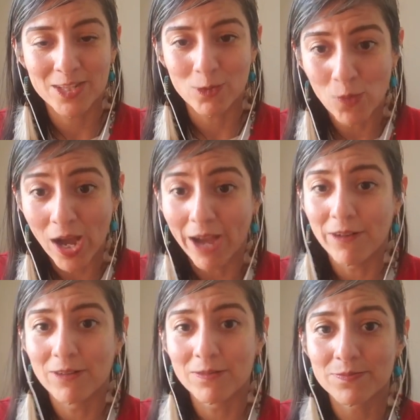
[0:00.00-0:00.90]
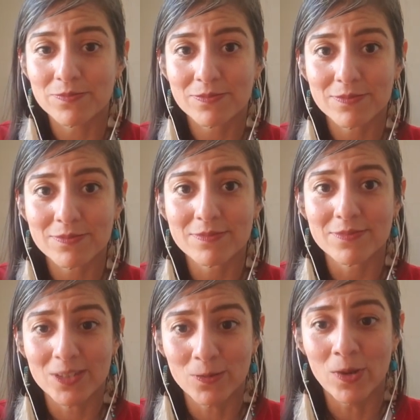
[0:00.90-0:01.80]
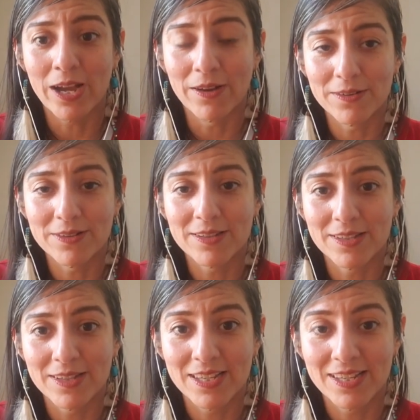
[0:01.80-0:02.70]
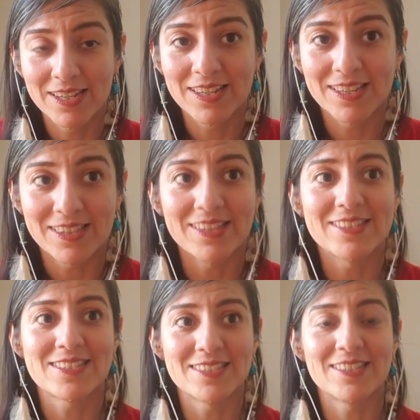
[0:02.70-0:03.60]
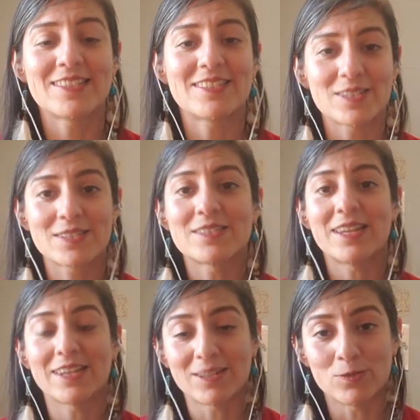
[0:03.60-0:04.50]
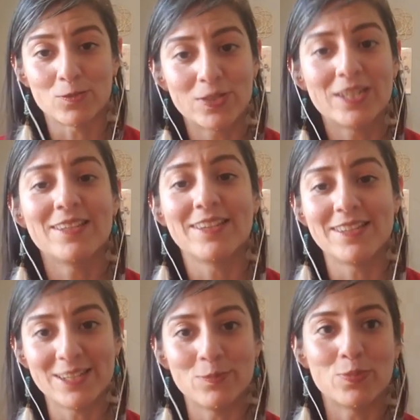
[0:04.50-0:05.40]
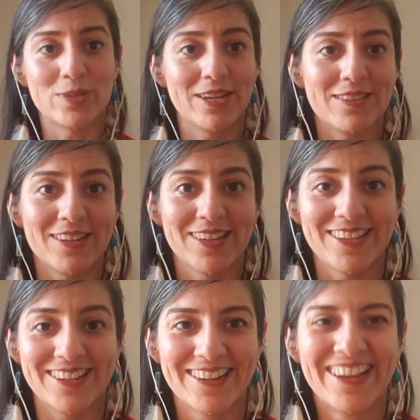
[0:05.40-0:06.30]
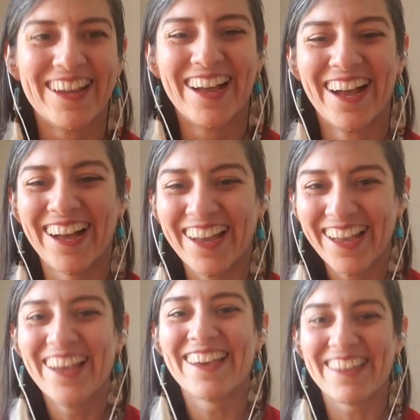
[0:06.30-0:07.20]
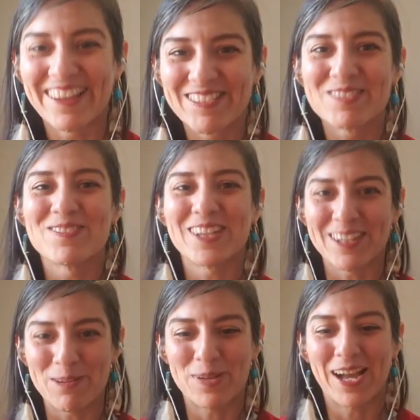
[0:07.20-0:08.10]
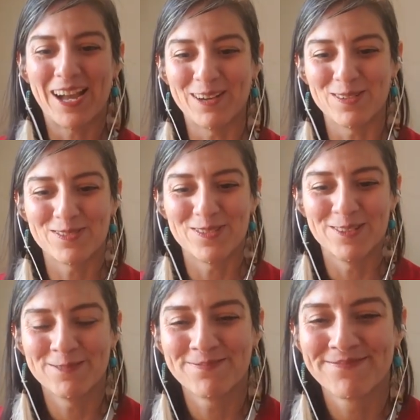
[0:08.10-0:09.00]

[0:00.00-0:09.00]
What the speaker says: Wow. Wow. Let's just take a really deep breath in here. That was very powerful.